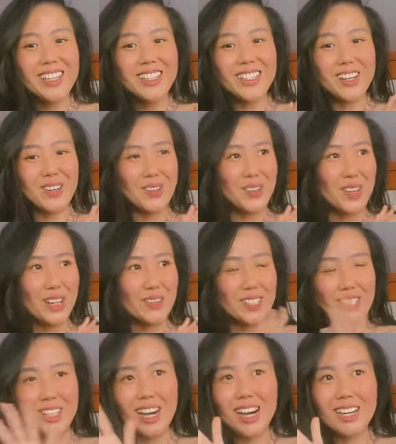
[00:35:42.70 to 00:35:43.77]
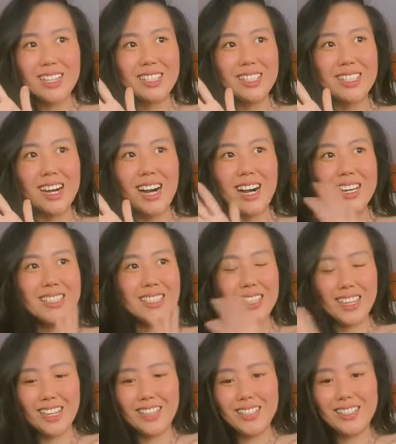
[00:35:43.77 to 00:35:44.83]
So if it's gone, it's gone,
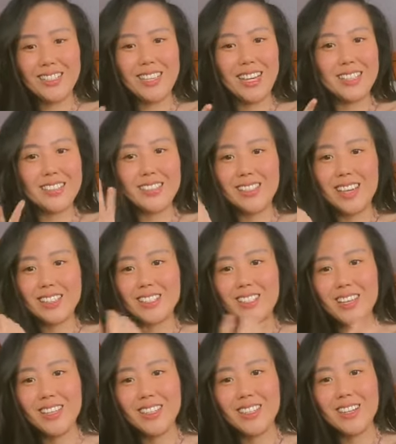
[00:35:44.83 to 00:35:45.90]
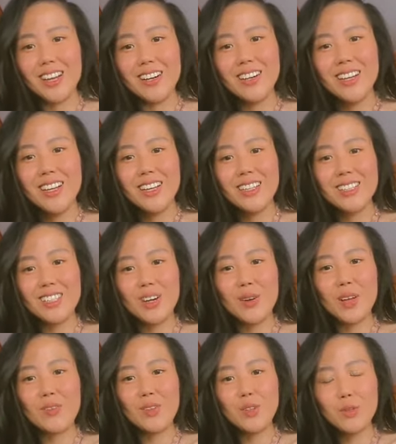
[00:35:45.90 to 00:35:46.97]
like that's, that's it, you know? So
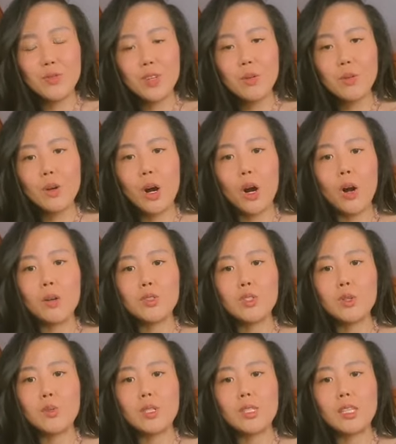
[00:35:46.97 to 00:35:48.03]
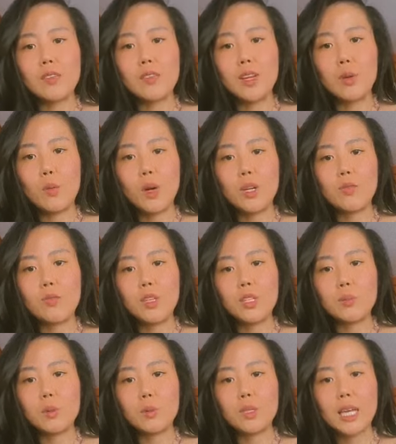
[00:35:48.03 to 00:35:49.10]
if you feel called to receiving one of
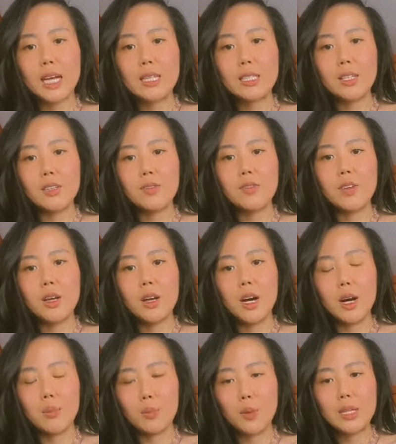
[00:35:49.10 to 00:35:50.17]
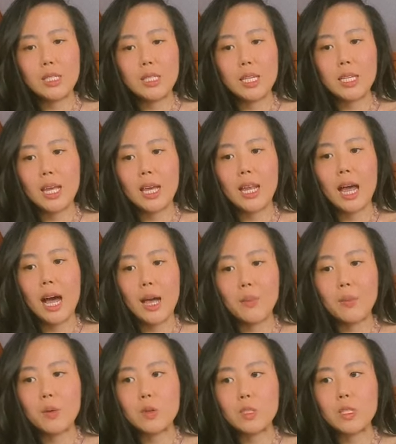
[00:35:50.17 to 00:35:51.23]
these protective um, bracelet that I
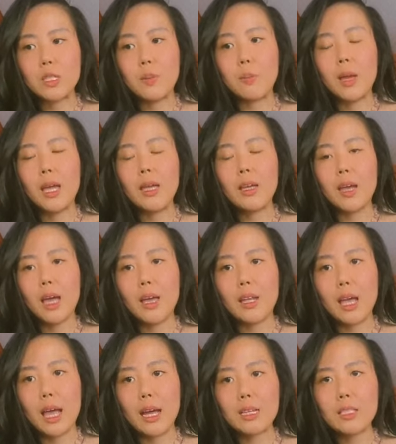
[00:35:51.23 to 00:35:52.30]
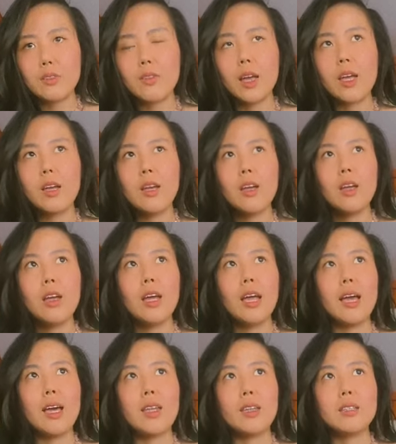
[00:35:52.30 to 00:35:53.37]
personally make and activate
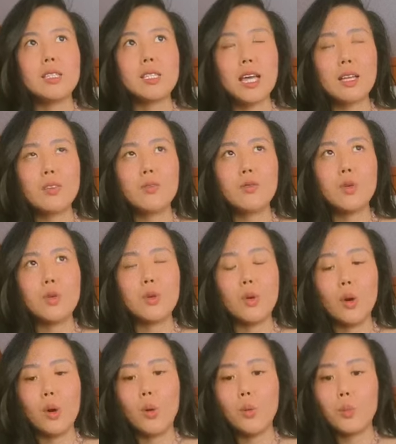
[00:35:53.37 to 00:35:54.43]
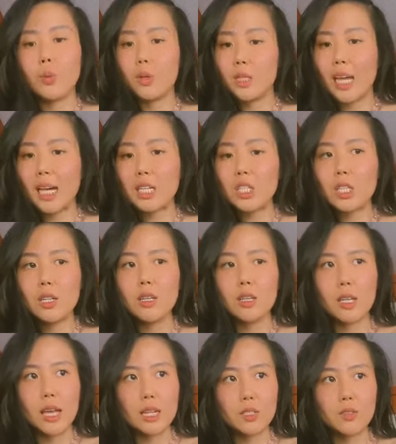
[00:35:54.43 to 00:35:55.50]
and send for your own protection
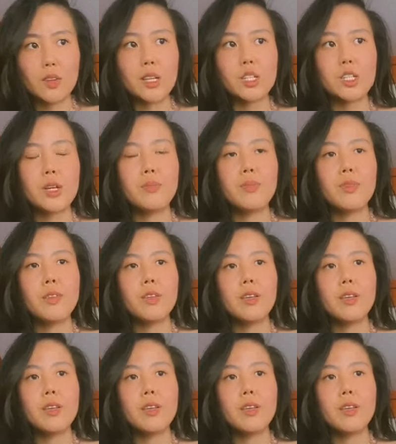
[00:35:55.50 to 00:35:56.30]
and activation,